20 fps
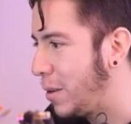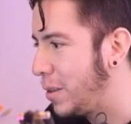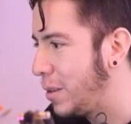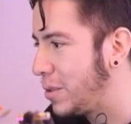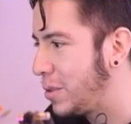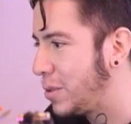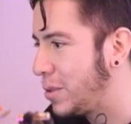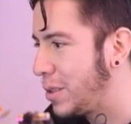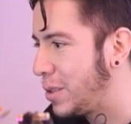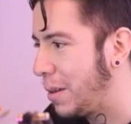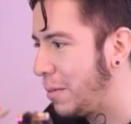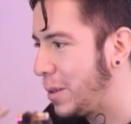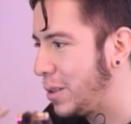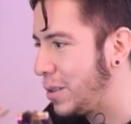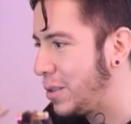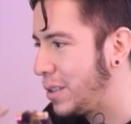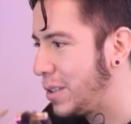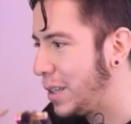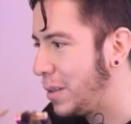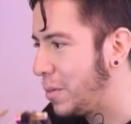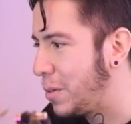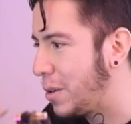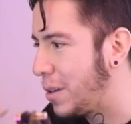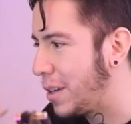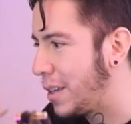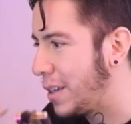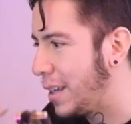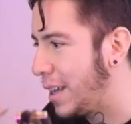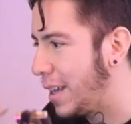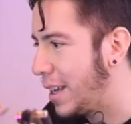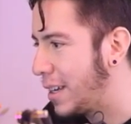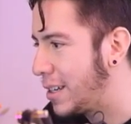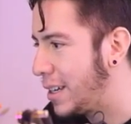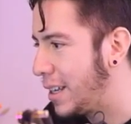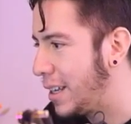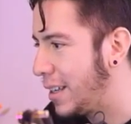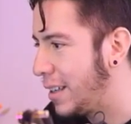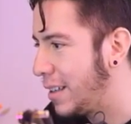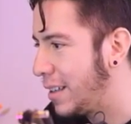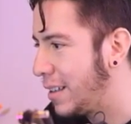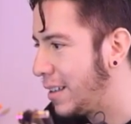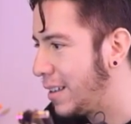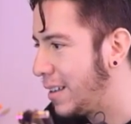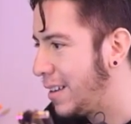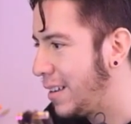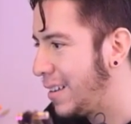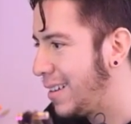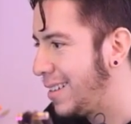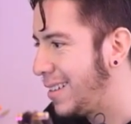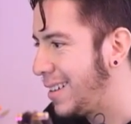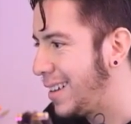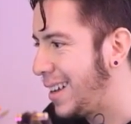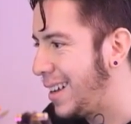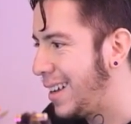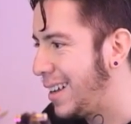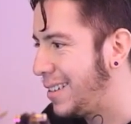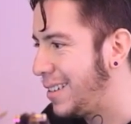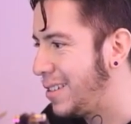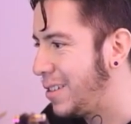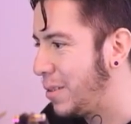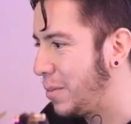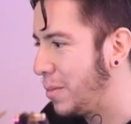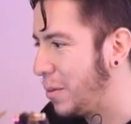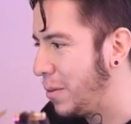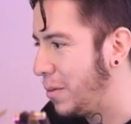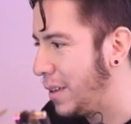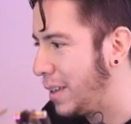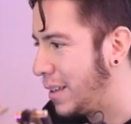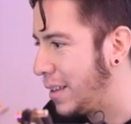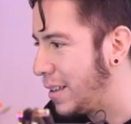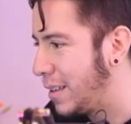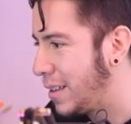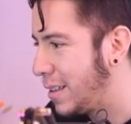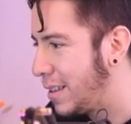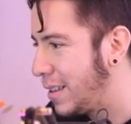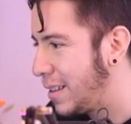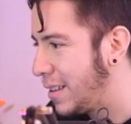I want to see it working, actually. It's not moving.